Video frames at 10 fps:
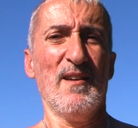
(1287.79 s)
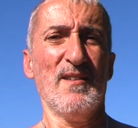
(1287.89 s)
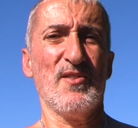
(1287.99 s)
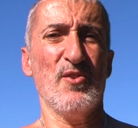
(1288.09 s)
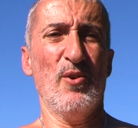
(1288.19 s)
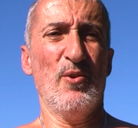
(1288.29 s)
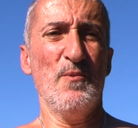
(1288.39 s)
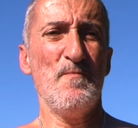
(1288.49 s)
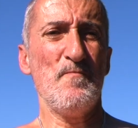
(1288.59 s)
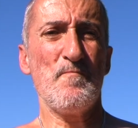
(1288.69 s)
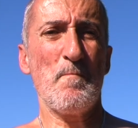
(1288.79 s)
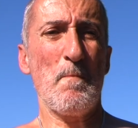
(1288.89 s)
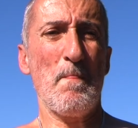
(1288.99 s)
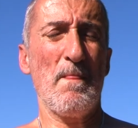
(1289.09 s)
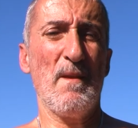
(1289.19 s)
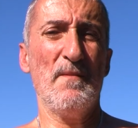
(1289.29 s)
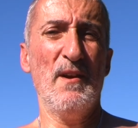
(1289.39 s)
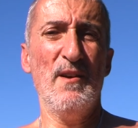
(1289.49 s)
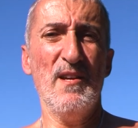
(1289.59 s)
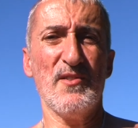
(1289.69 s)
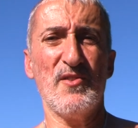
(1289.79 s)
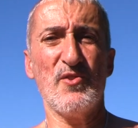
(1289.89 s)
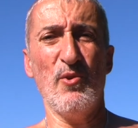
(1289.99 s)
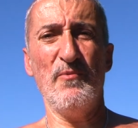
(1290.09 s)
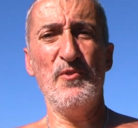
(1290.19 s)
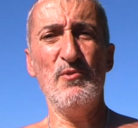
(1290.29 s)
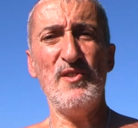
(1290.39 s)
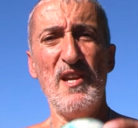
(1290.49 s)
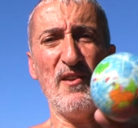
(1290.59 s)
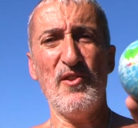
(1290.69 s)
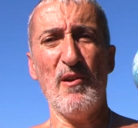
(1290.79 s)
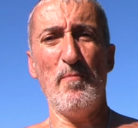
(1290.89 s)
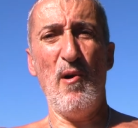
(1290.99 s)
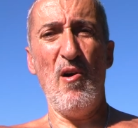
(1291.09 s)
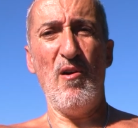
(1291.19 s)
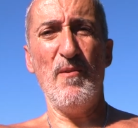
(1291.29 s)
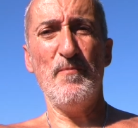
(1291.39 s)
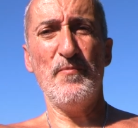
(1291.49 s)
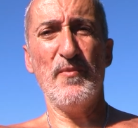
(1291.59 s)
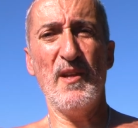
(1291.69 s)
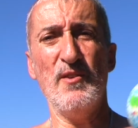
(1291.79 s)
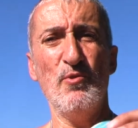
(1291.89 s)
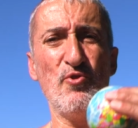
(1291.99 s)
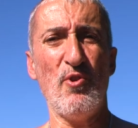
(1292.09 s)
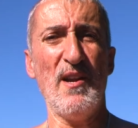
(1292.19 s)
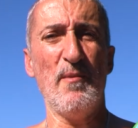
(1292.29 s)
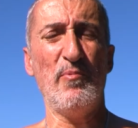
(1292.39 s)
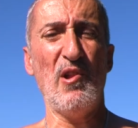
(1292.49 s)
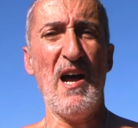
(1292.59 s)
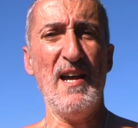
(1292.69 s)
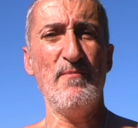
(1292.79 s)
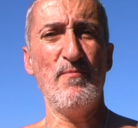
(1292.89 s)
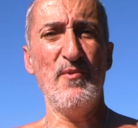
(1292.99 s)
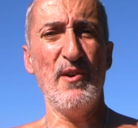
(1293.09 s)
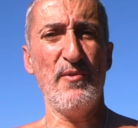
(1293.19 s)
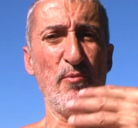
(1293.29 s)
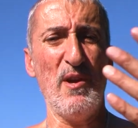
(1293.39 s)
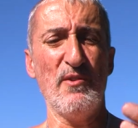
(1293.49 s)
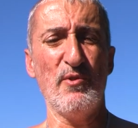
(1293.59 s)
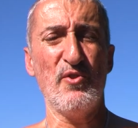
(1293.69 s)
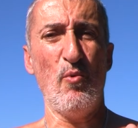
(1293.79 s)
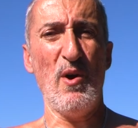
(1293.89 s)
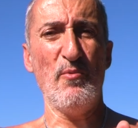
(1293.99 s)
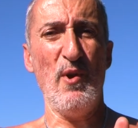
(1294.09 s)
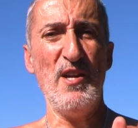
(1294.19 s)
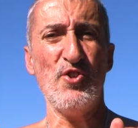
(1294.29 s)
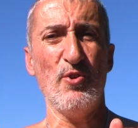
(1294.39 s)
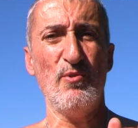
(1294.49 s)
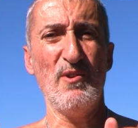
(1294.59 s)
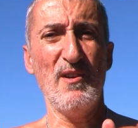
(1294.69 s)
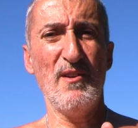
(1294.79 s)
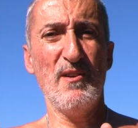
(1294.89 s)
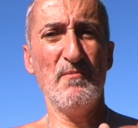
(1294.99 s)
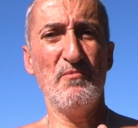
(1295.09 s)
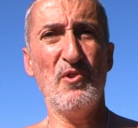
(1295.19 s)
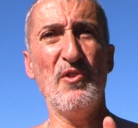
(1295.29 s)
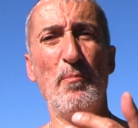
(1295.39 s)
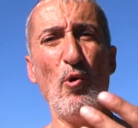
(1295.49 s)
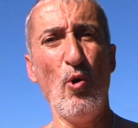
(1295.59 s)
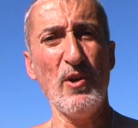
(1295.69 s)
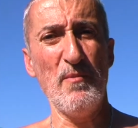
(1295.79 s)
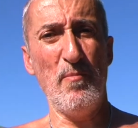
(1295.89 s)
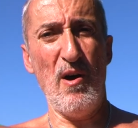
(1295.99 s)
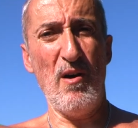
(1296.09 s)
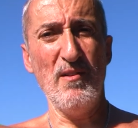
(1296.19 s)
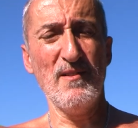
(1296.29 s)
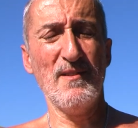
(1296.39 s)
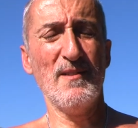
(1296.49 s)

So there it is. So if you take their ball and you try to apply their 300-to-1 ratio to the broken ball,